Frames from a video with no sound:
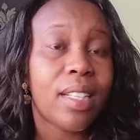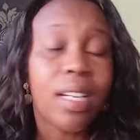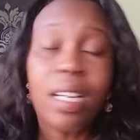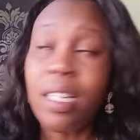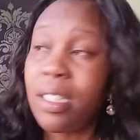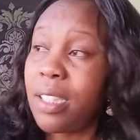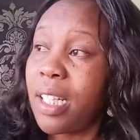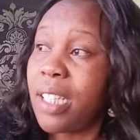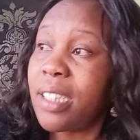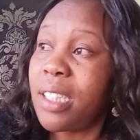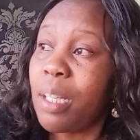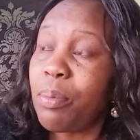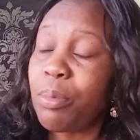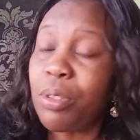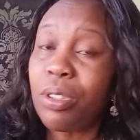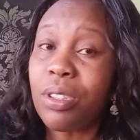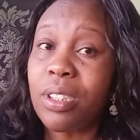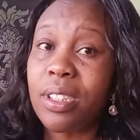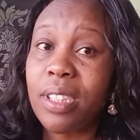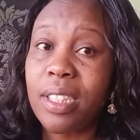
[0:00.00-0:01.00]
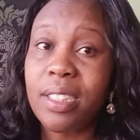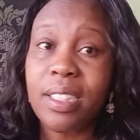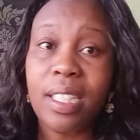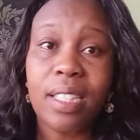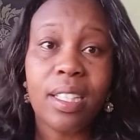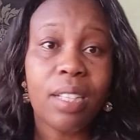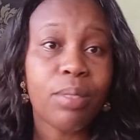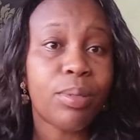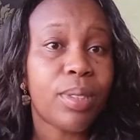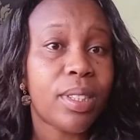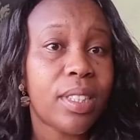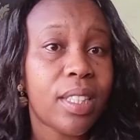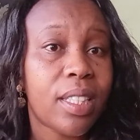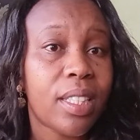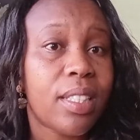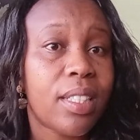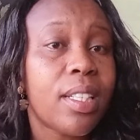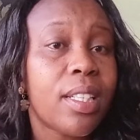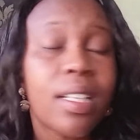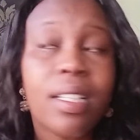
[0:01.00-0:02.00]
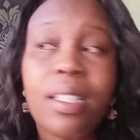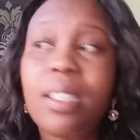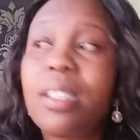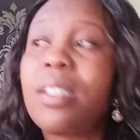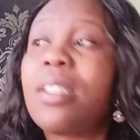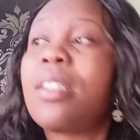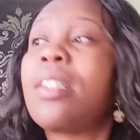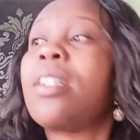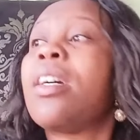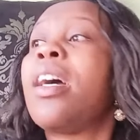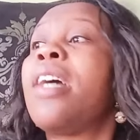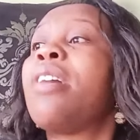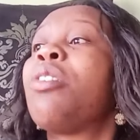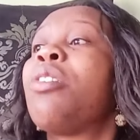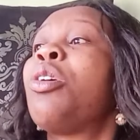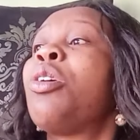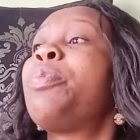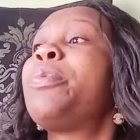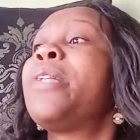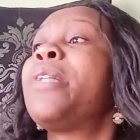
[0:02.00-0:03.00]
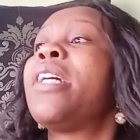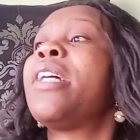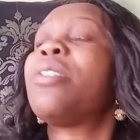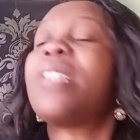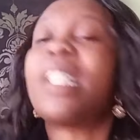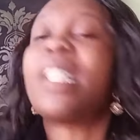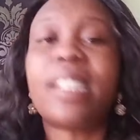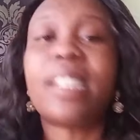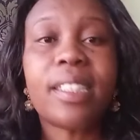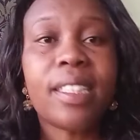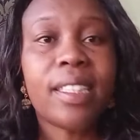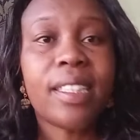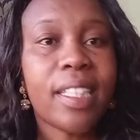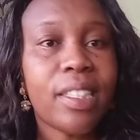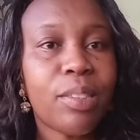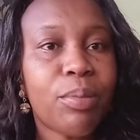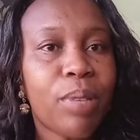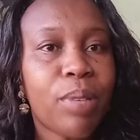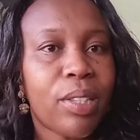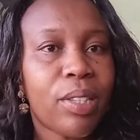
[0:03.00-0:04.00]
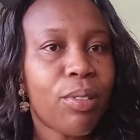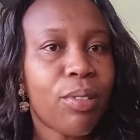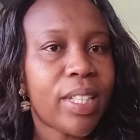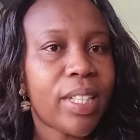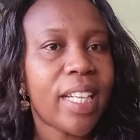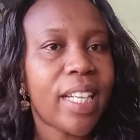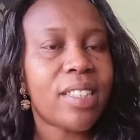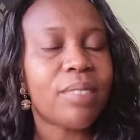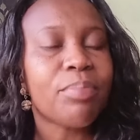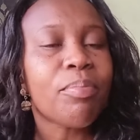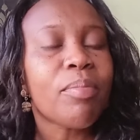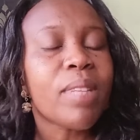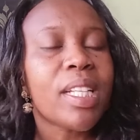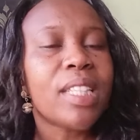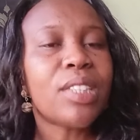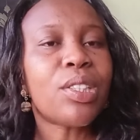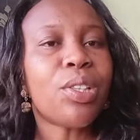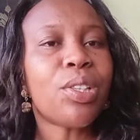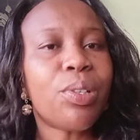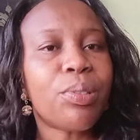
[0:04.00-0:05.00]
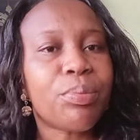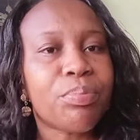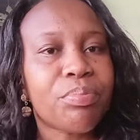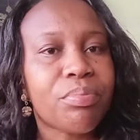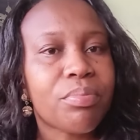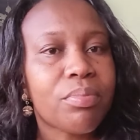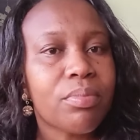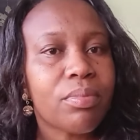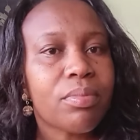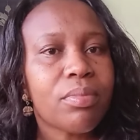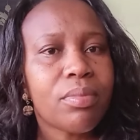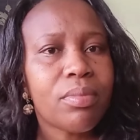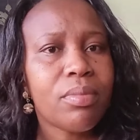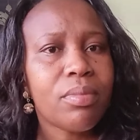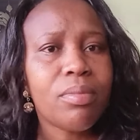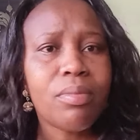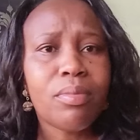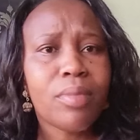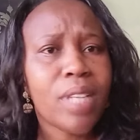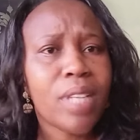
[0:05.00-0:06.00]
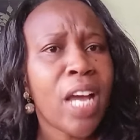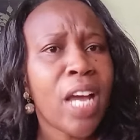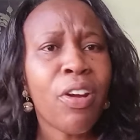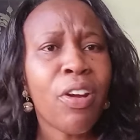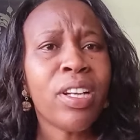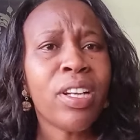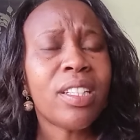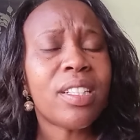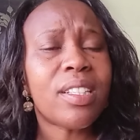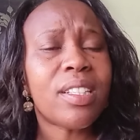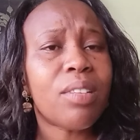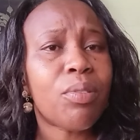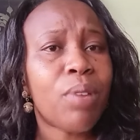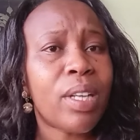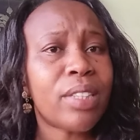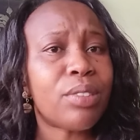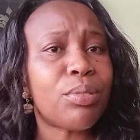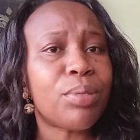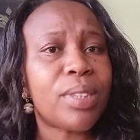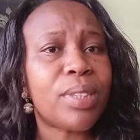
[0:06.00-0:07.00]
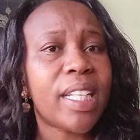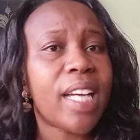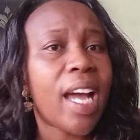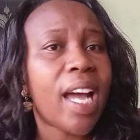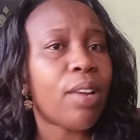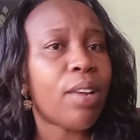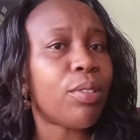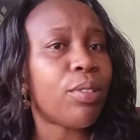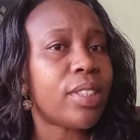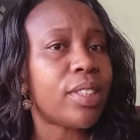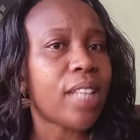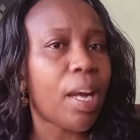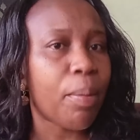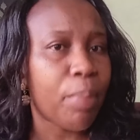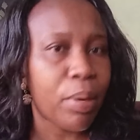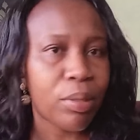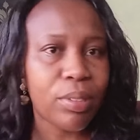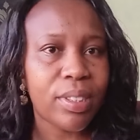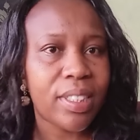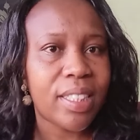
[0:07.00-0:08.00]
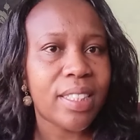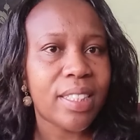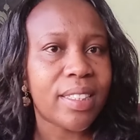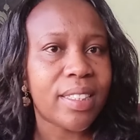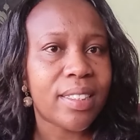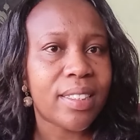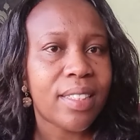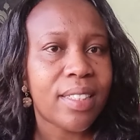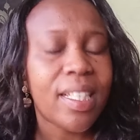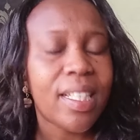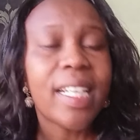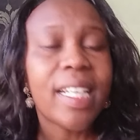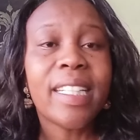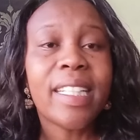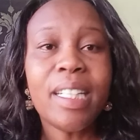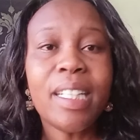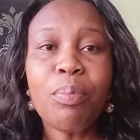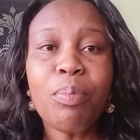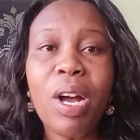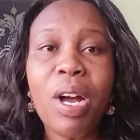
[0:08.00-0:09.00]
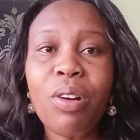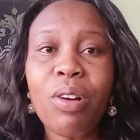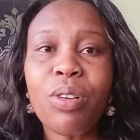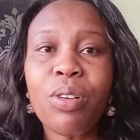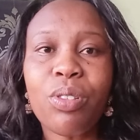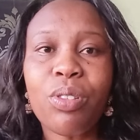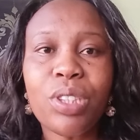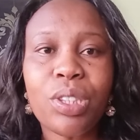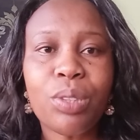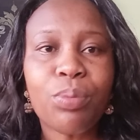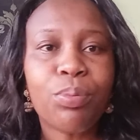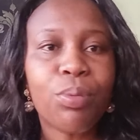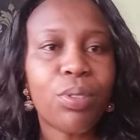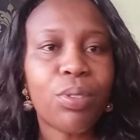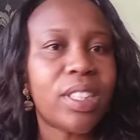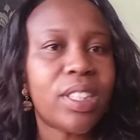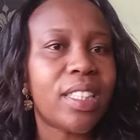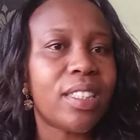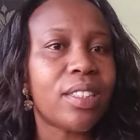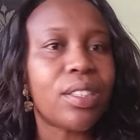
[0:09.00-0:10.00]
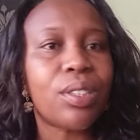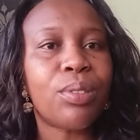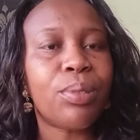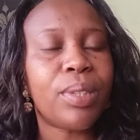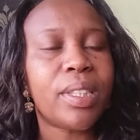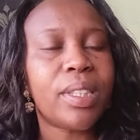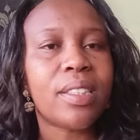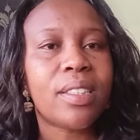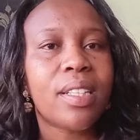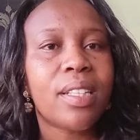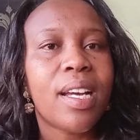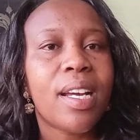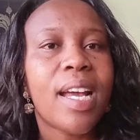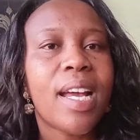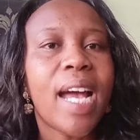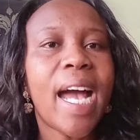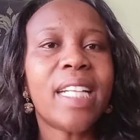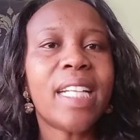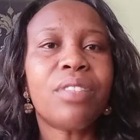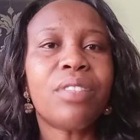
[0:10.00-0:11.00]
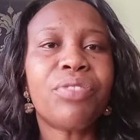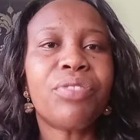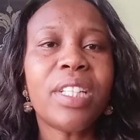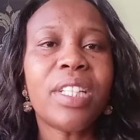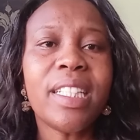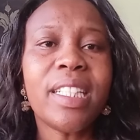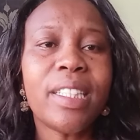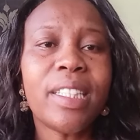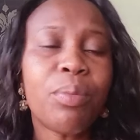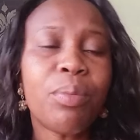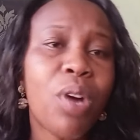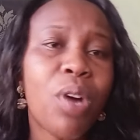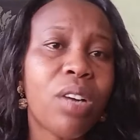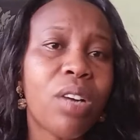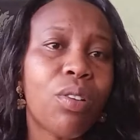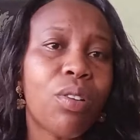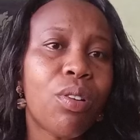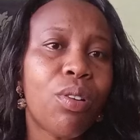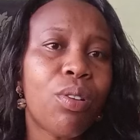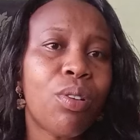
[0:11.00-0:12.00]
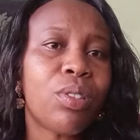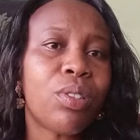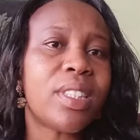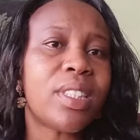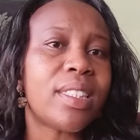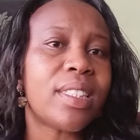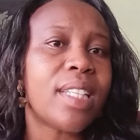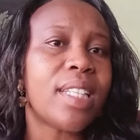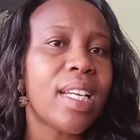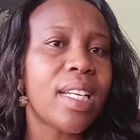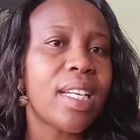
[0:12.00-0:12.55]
Hey, there are some dogs that are out there. I hope they're not attacking anyone. Okay, so I don't want to say a lot about this. Dim Mwango knows what she's doing. And if really Dim Mwango owes